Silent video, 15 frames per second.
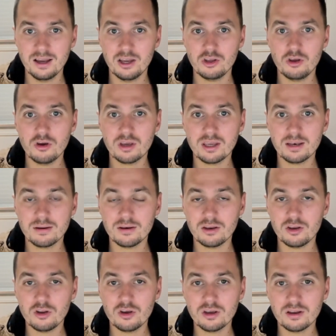you can
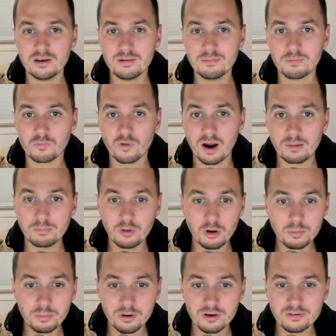you can write
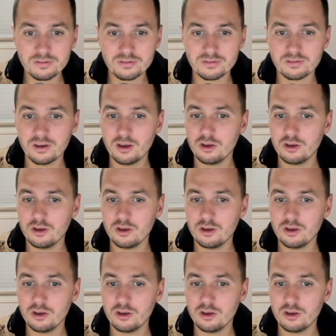blog posts,